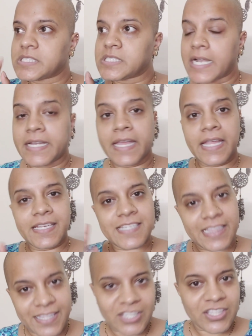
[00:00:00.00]
Sunday
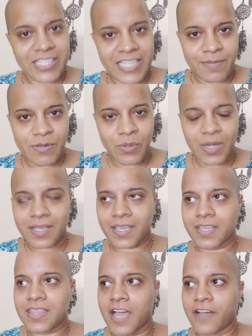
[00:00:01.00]
till 3:30 I'll be
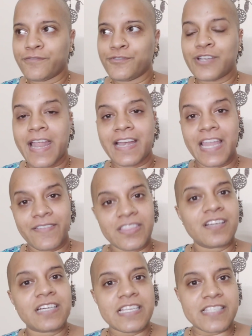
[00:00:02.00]
working in the afternoon, and
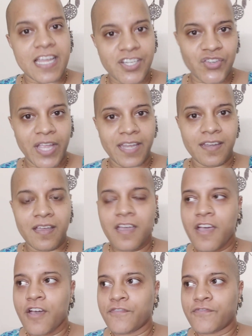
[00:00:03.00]
11:30 is our train
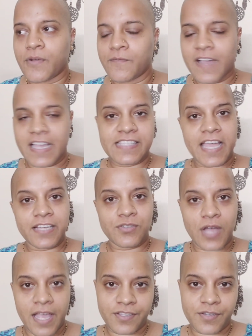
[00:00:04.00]
from Vizag
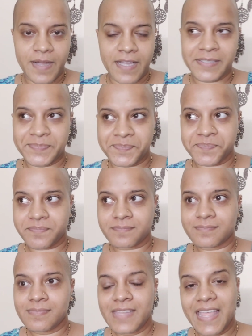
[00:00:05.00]
to Hyderabad.
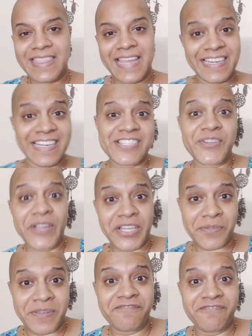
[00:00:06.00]
That day it's going
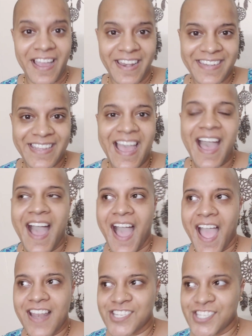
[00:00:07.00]
to be fun.
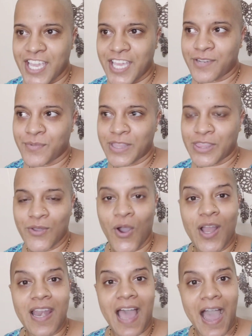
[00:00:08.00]
I'll share with you
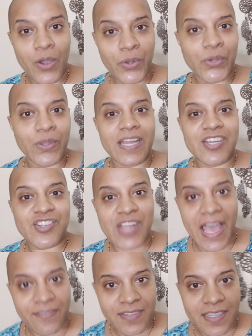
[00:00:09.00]
all how you can
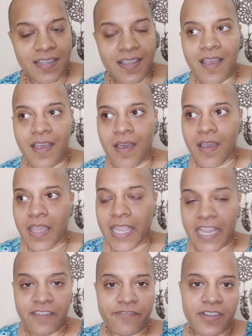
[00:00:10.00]
travel
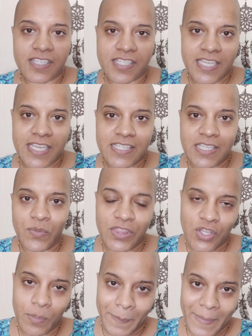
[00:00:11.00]
in first AC
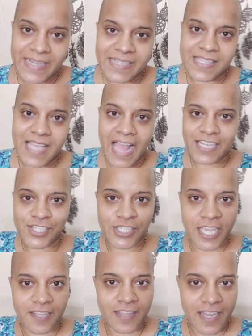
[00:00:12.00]
with your pets. I'll
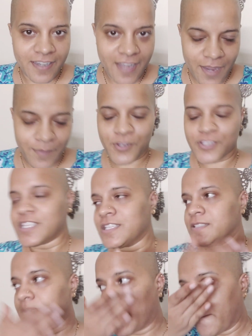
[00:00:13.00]
share the entire
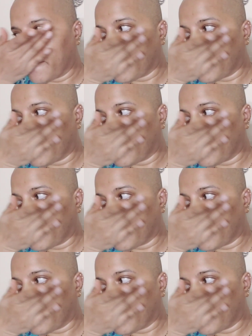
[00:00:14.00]
procedure.